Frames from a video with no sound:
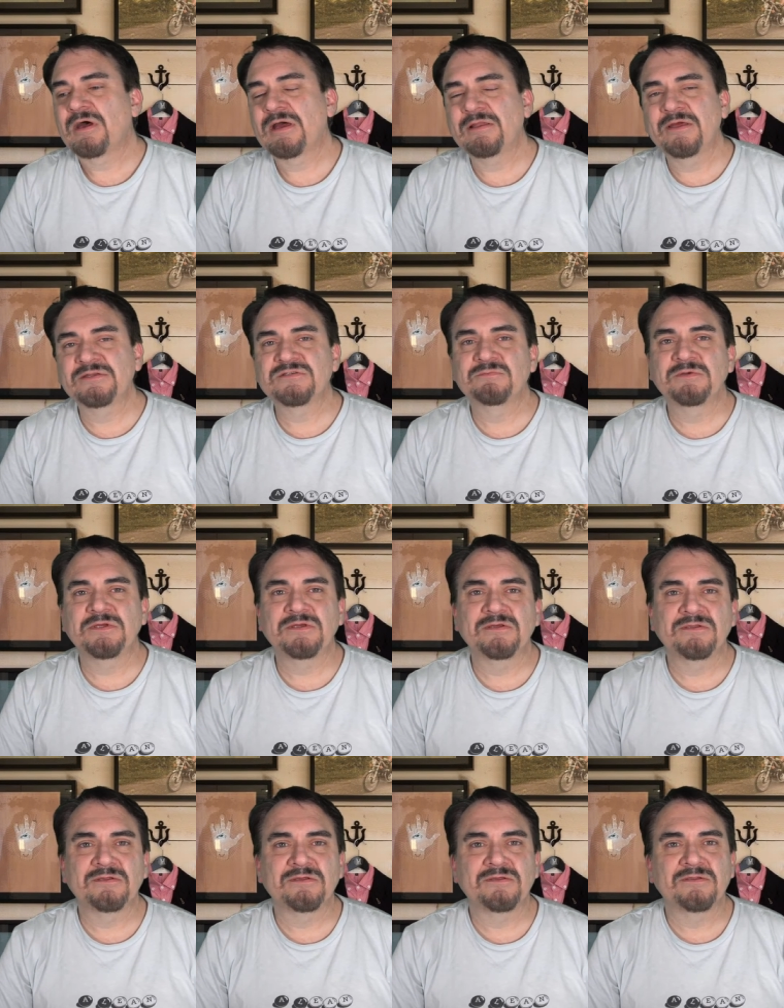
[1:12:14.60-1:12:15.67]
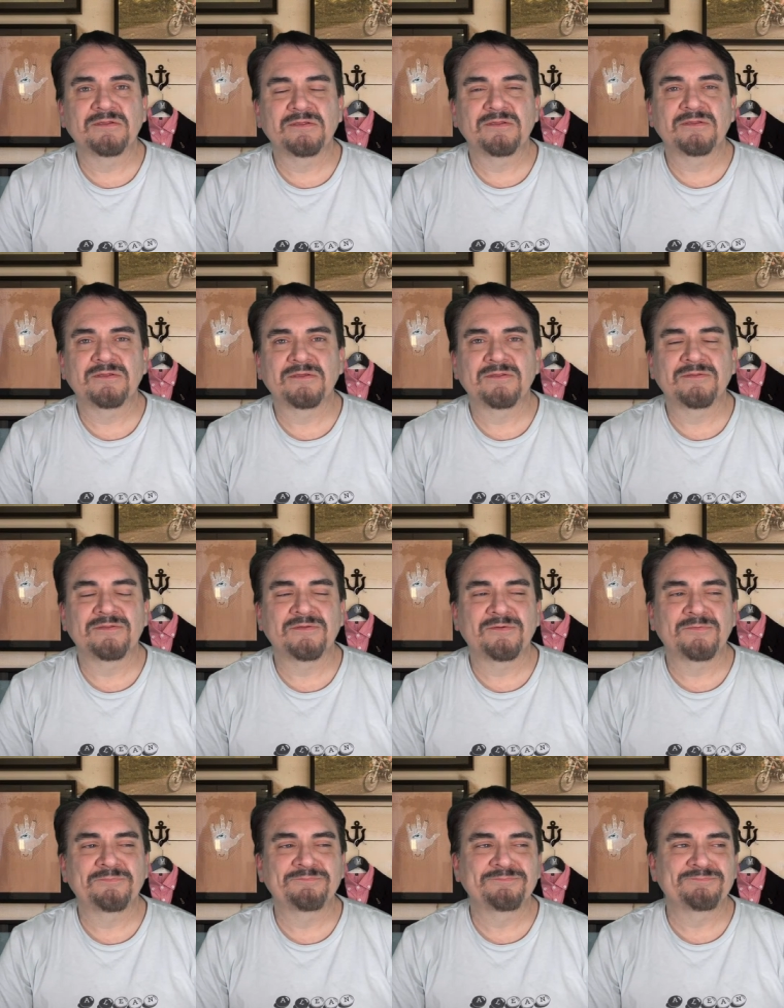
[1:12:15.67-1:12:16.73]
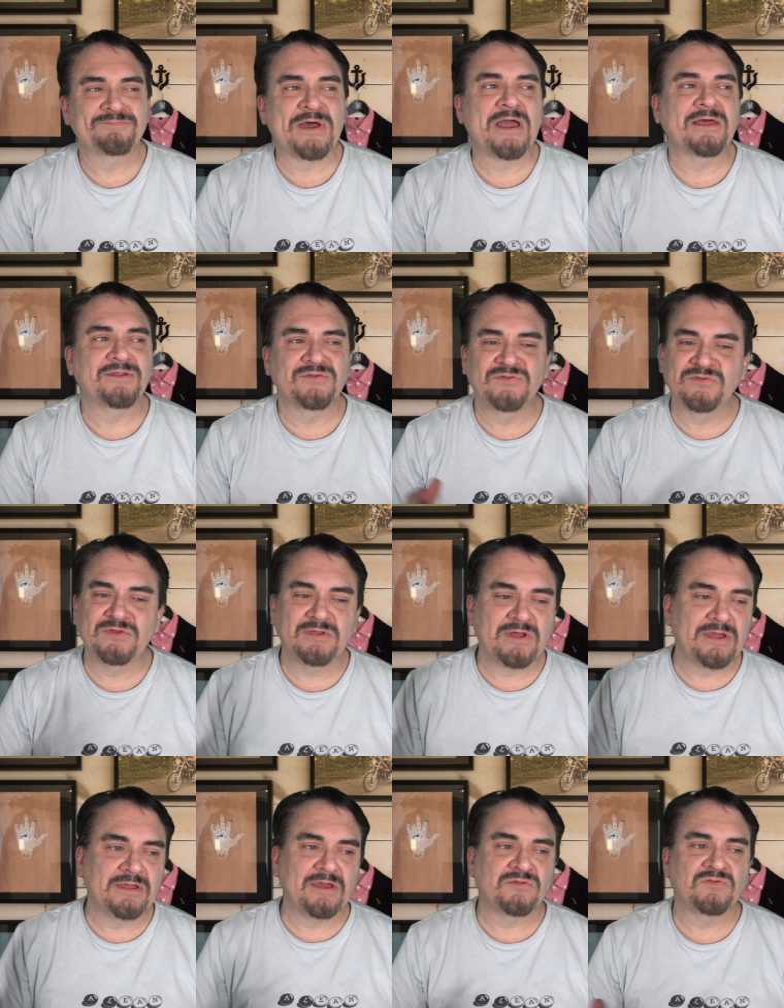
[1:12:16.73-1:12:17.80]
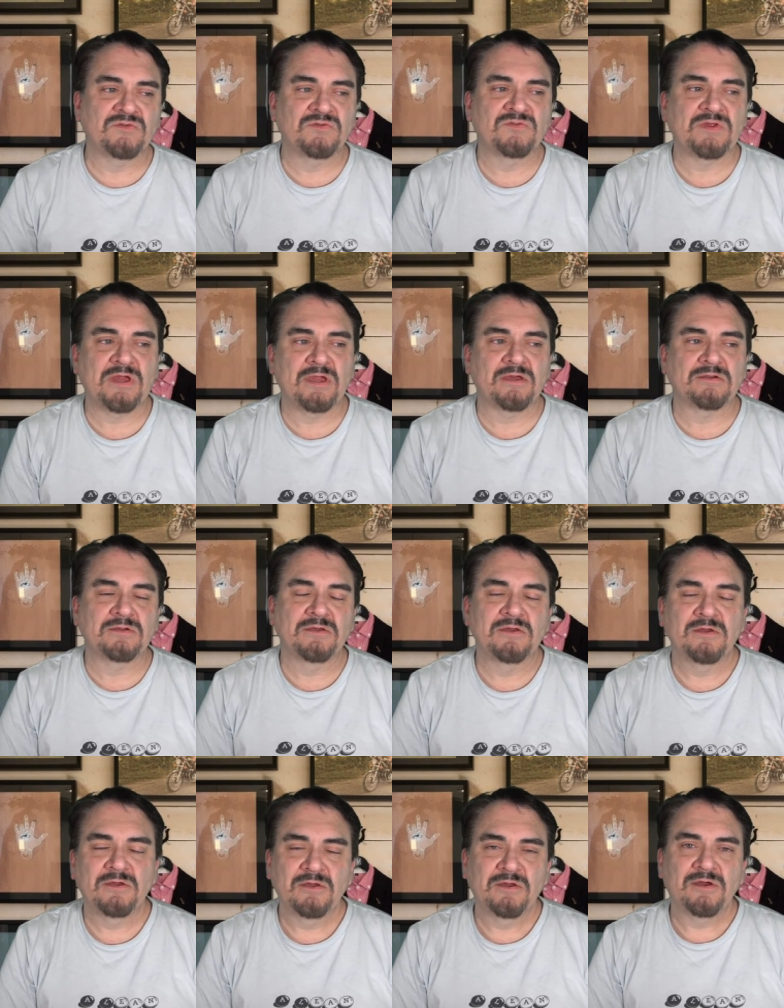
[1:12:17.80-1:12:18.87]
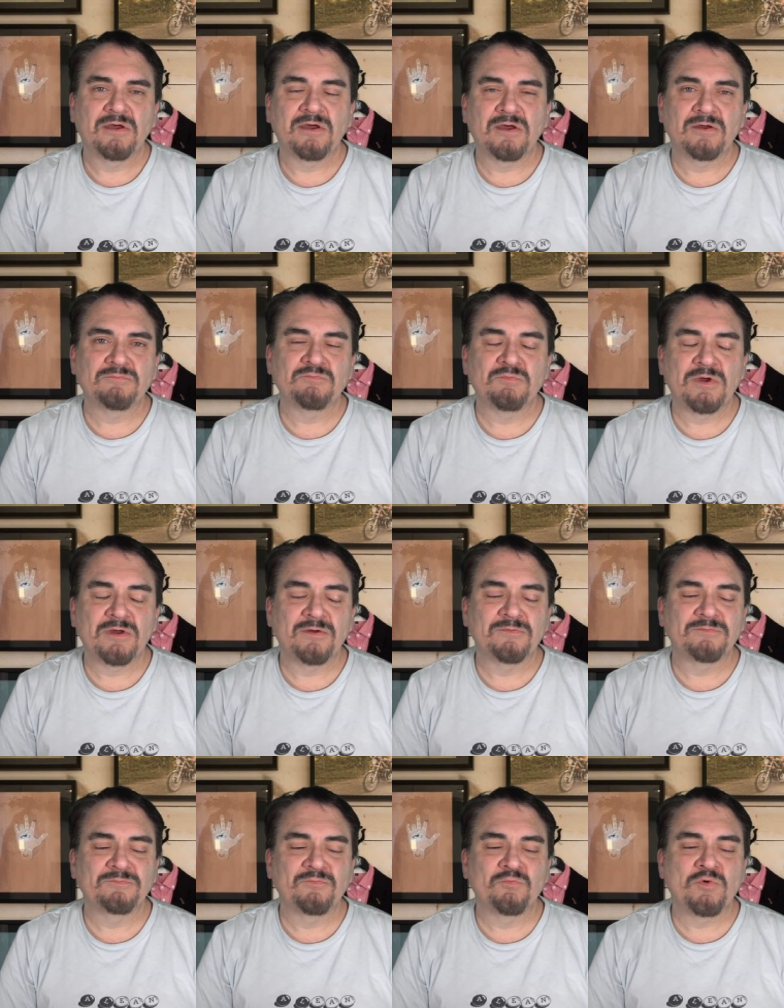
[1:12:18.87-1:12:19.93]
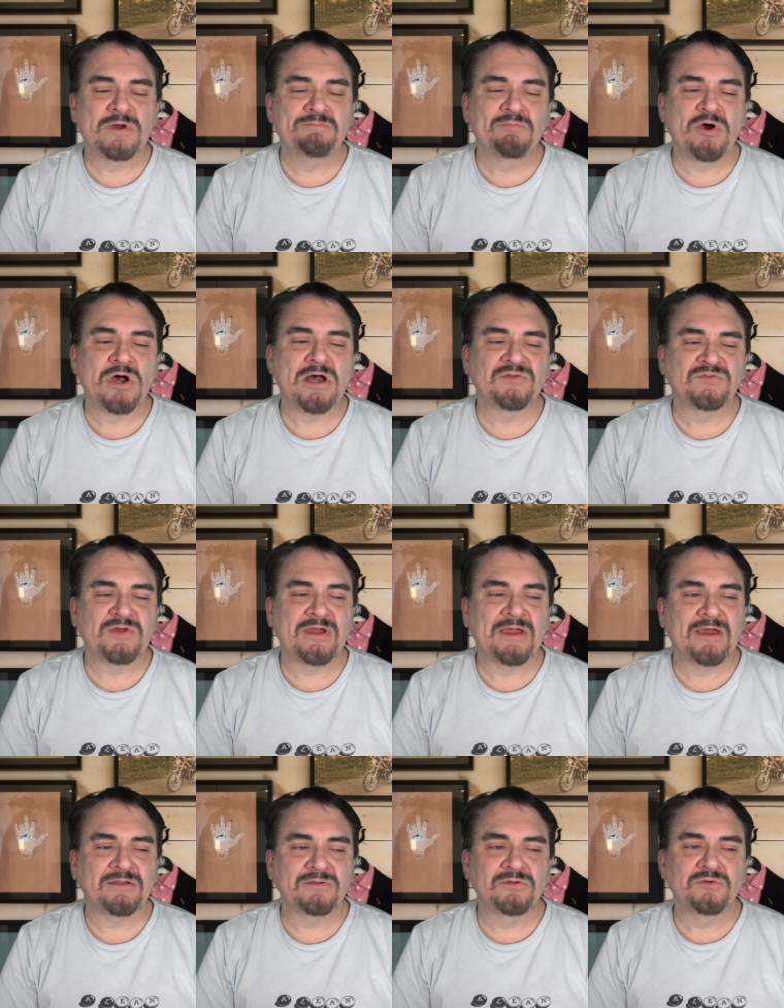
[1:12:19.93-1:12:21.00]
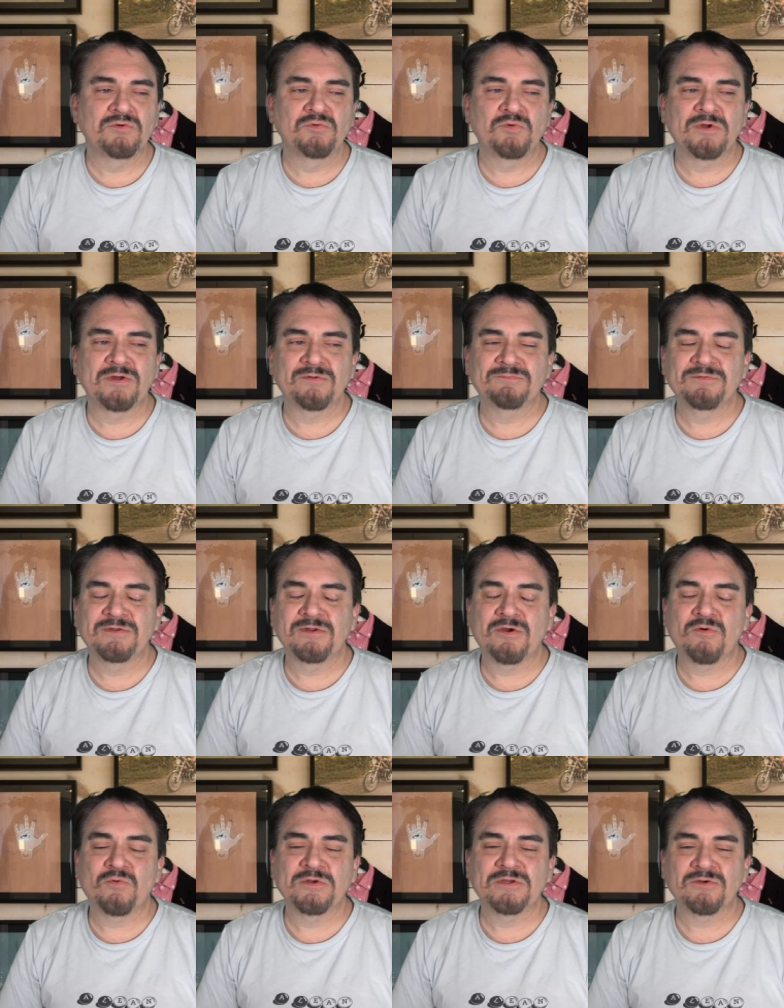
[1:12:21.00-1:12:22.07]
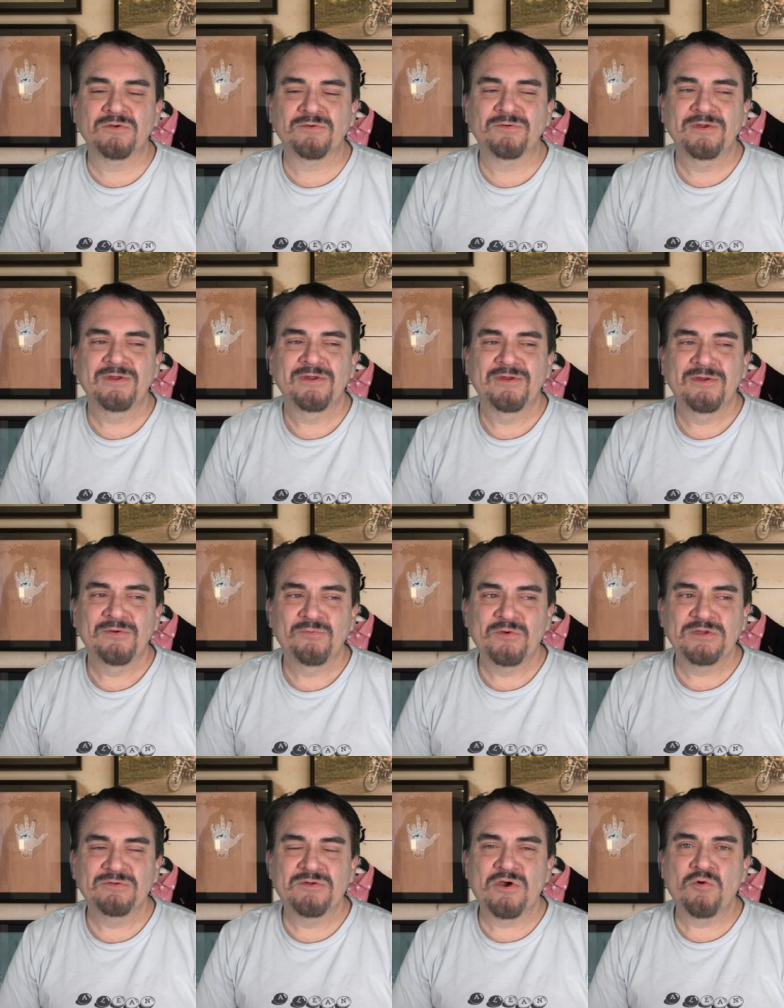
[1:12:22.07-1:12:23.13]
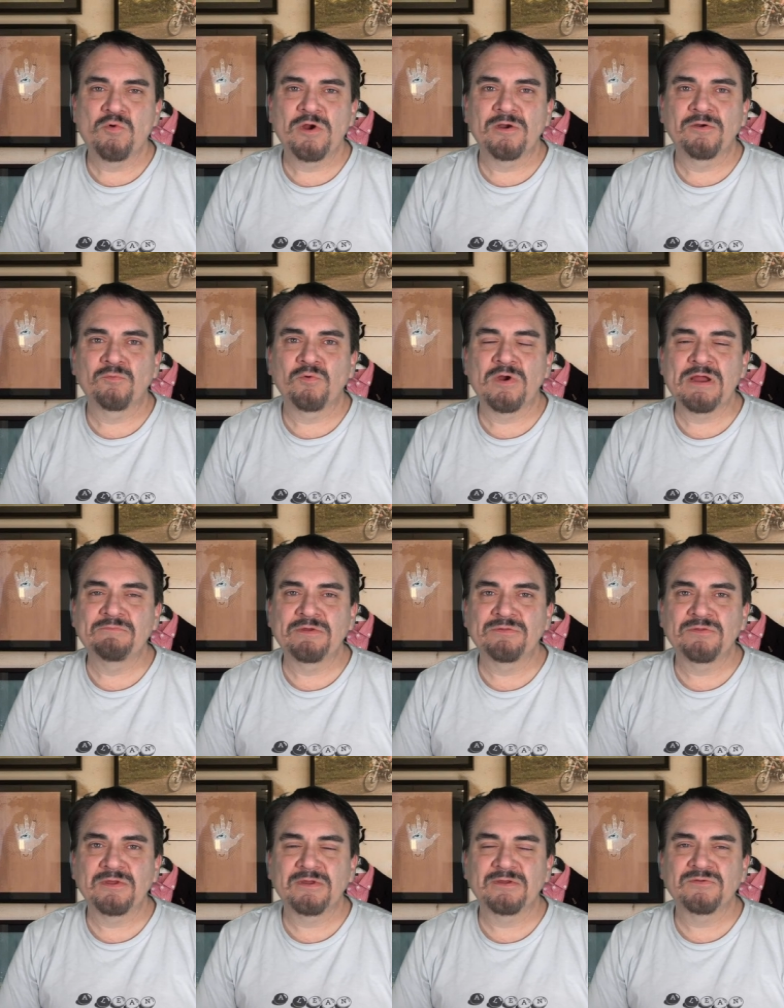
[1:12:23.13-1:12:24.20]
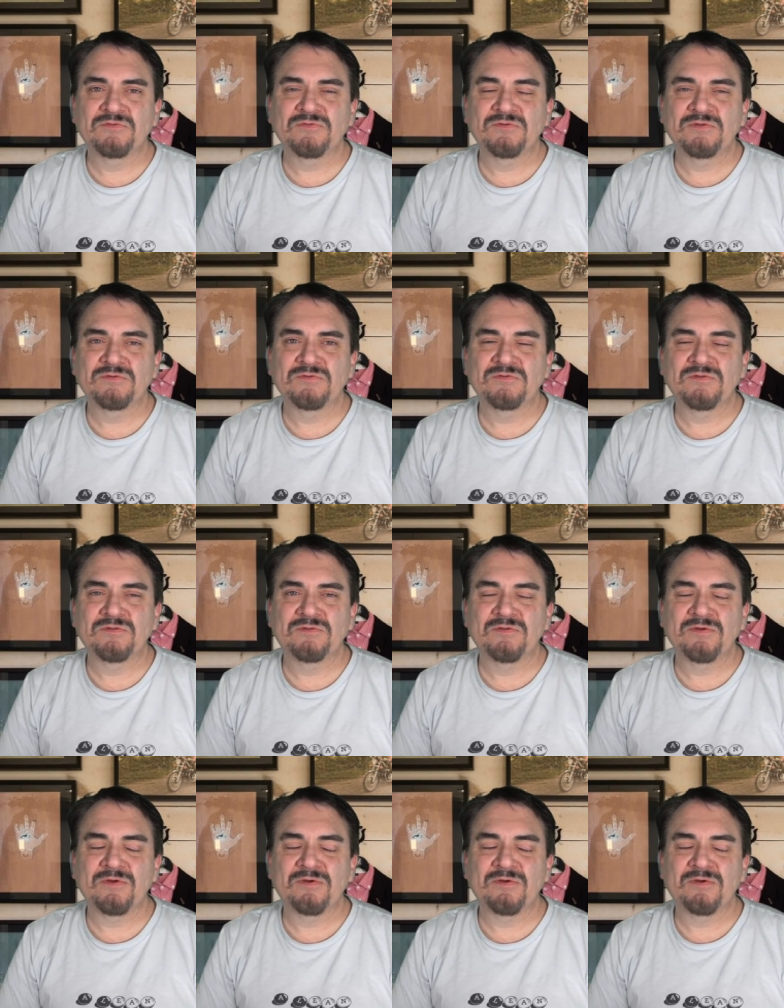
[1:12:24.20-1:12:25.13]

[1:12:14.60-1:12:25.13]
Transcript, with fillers: I like to be in the pilot seat, I guess to say. And one boss I had, Lou, you know, when you know where everything is